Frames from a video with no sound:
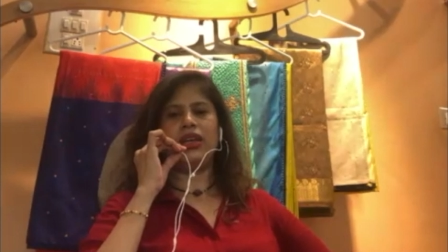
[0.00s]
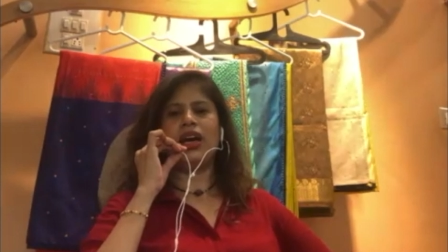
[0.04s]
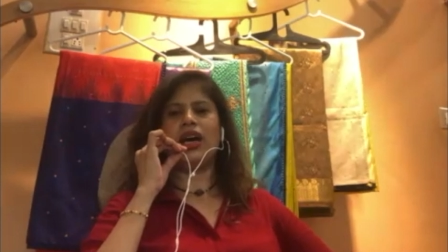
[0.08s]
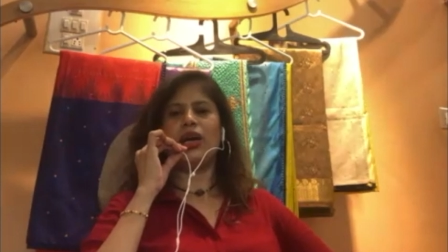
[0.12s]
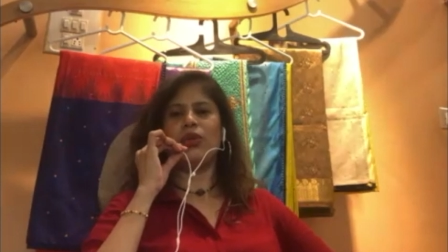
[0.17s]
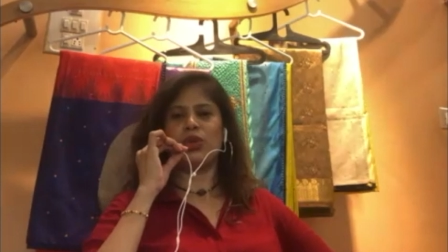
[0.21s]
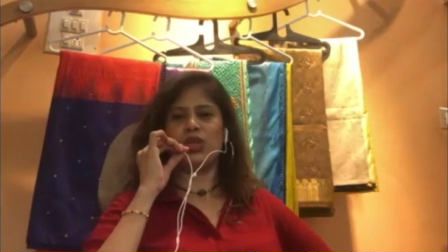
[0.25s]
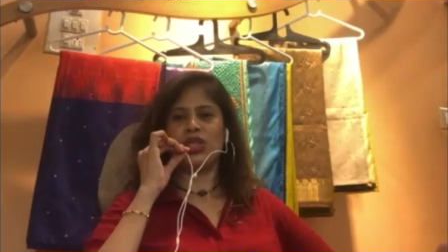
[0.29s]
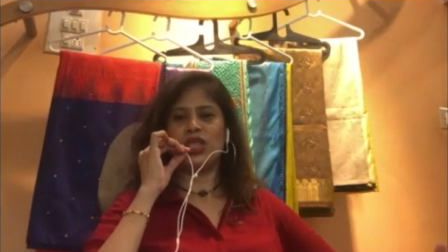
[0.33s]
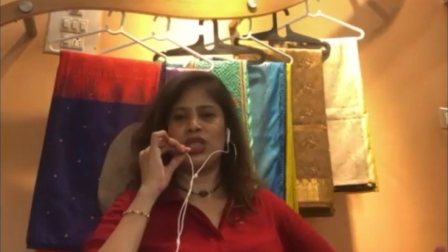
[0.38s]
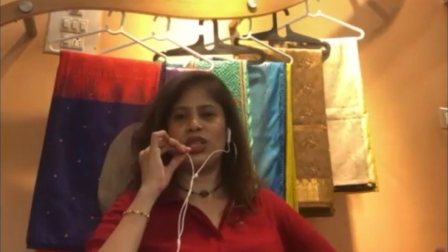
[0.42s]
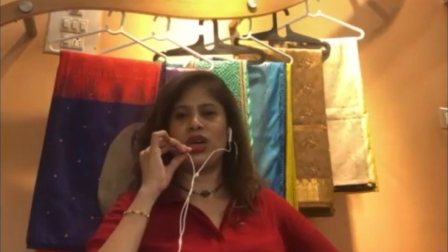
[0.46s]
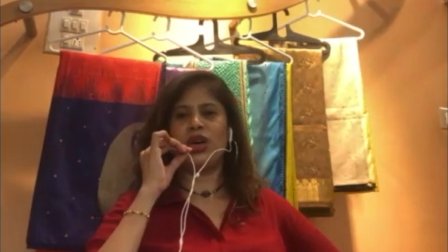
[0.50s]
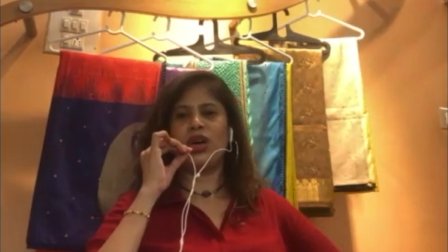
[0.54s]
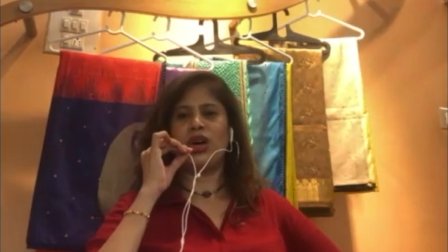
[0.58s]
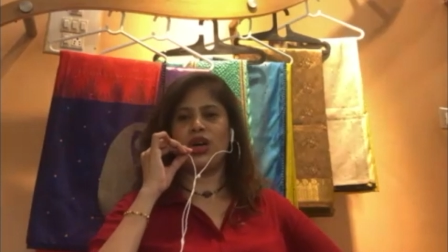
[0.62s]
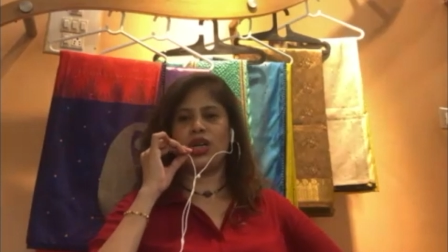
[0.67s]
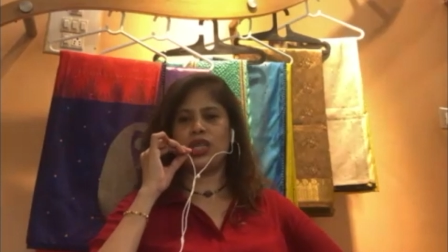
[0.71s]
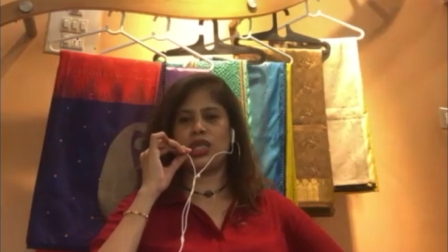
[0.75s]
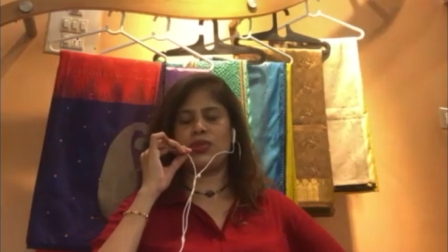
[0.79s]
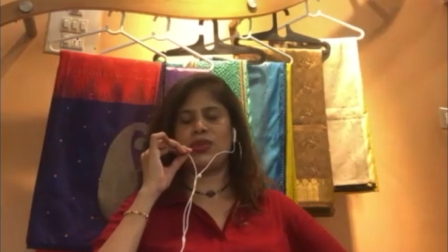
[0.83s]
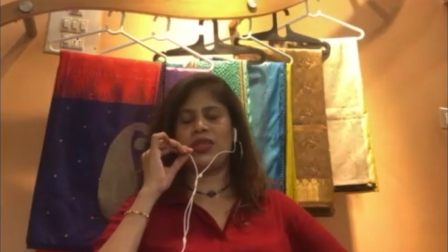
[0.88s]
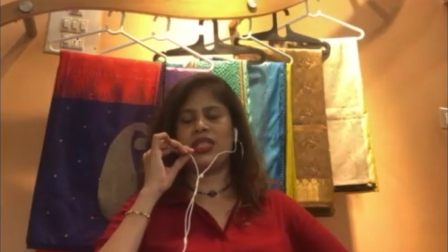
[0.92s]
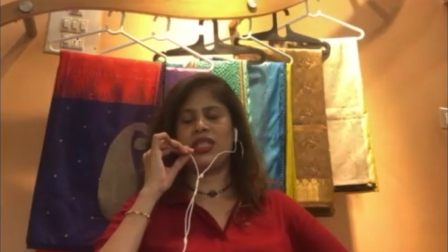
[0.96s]
I was in the
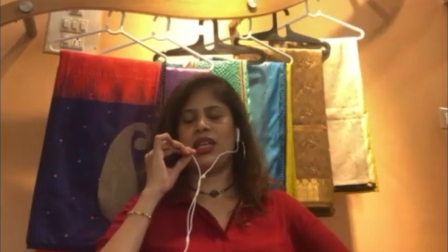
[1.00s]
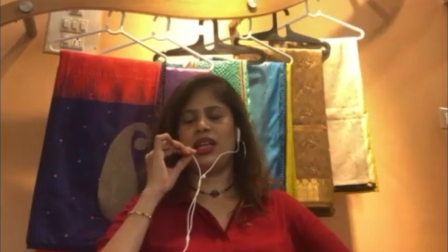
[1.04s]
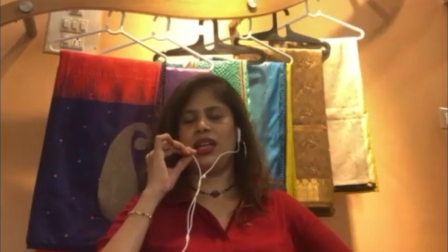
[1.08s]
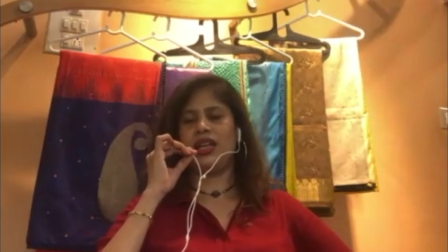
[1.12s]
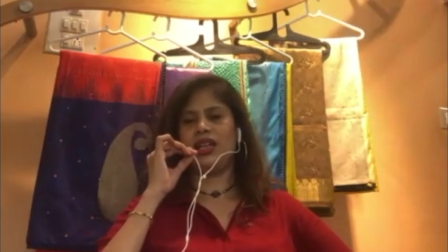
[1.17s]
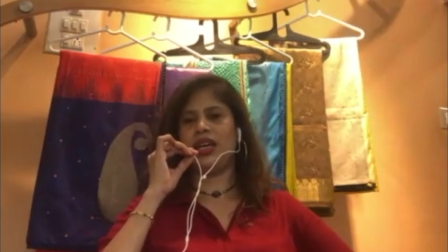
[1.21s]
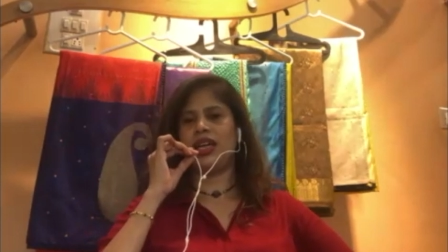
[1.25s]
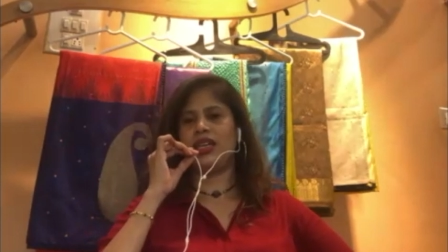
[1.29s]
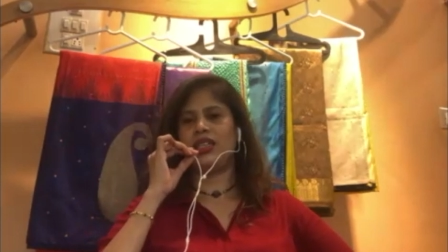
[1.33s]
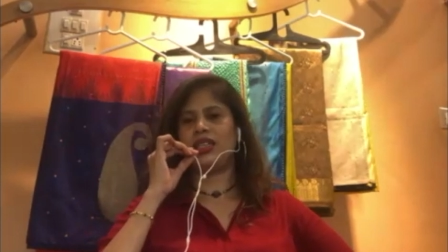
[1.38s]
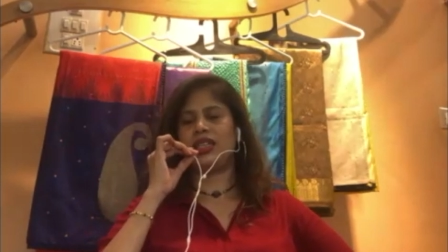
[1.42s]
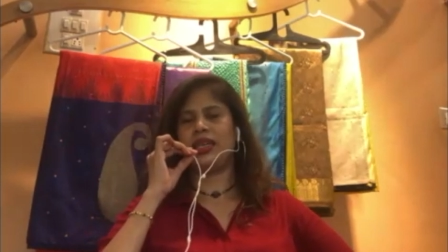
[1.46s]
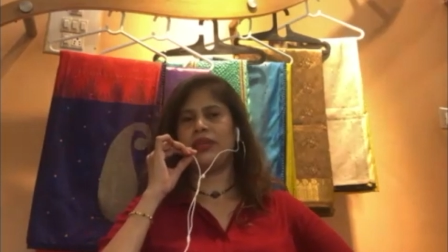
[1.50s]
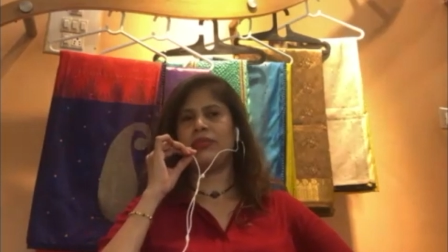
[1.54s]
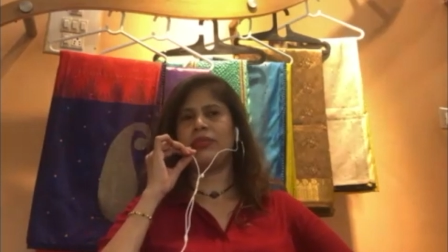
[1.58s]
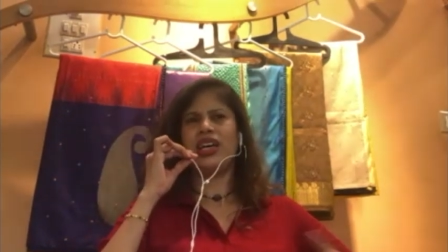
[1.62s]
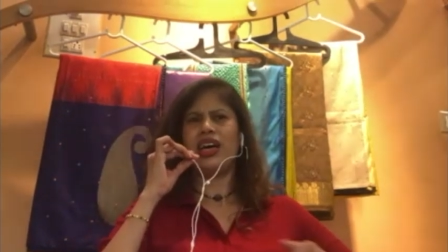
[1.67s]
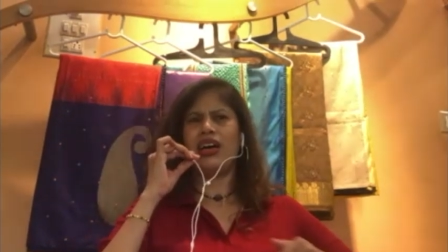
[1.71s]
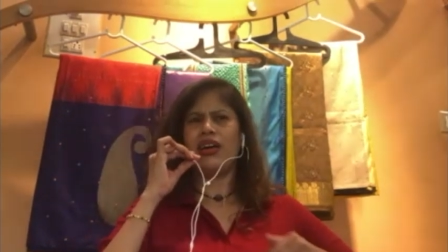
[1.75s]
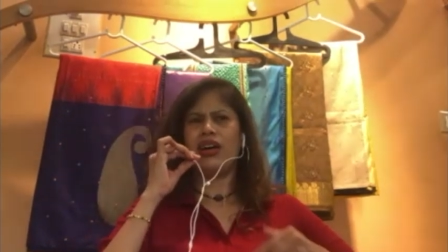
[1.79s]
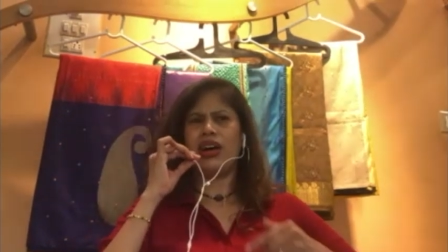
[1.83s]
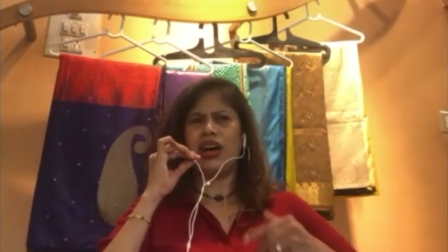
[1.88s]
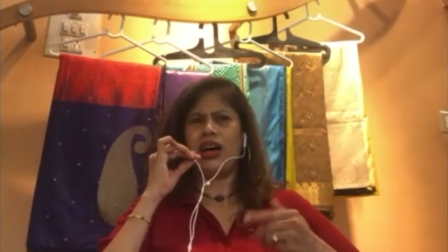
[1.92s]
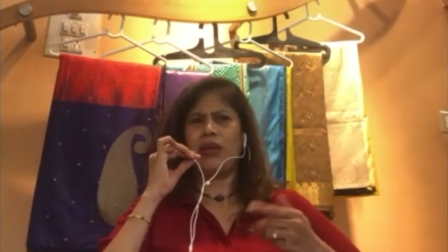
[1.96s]
hospital that time.
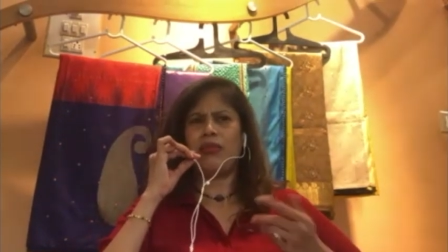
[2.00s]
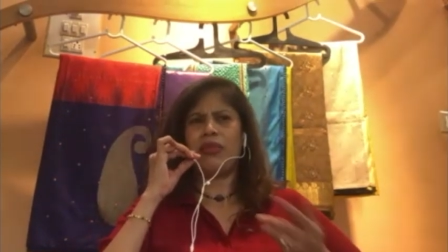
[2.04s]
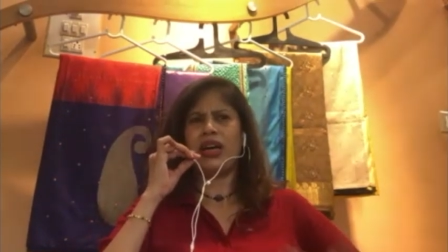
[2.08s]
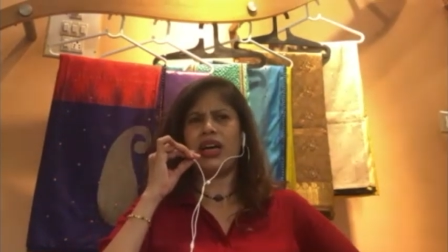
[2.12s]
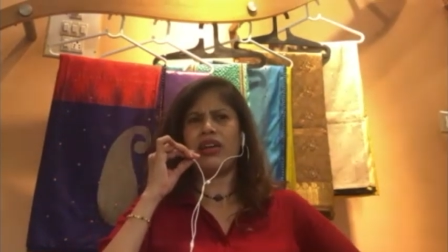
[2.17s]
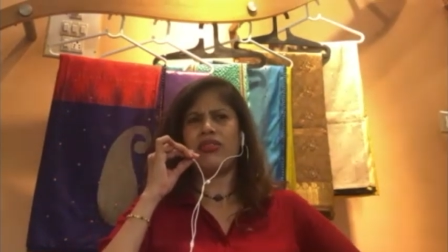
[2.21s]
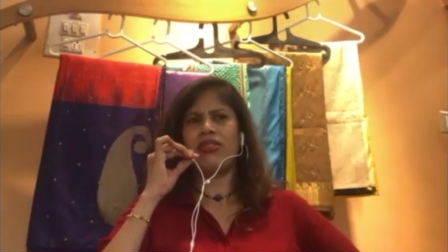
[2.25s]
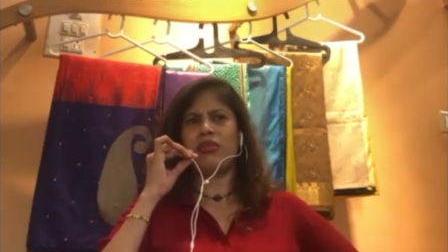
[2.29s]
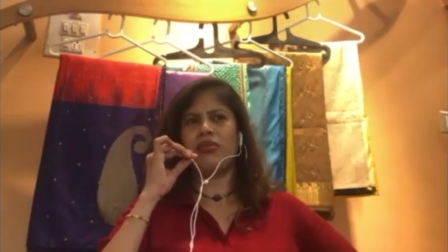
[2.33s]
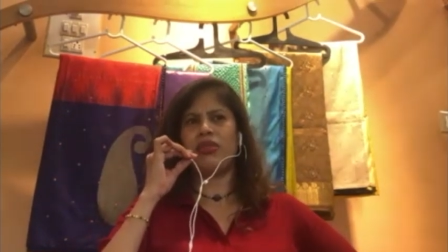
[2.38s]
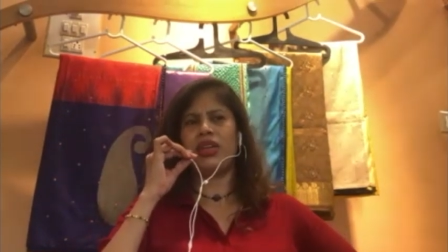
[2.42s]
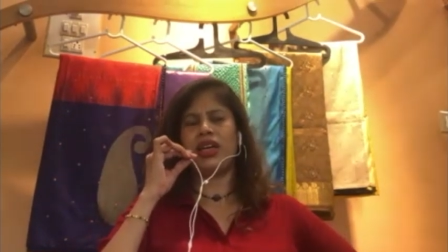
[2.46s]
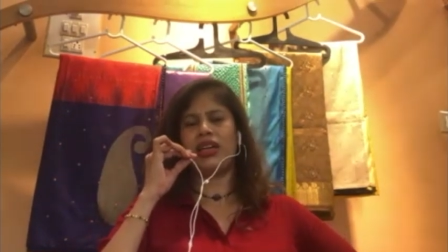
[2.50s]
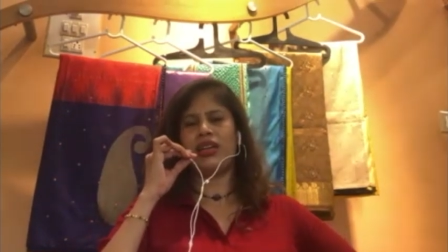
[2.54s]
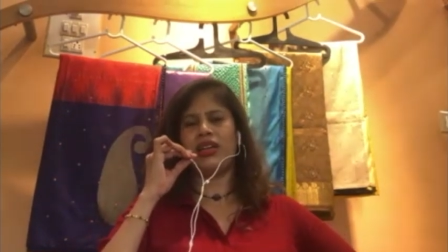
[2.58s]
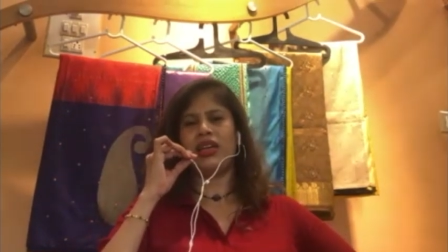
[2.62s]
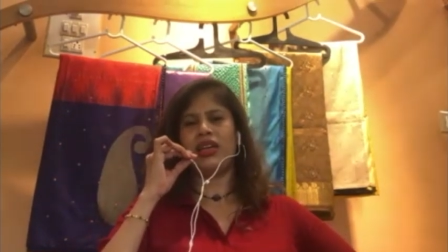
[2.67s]
Apart from that,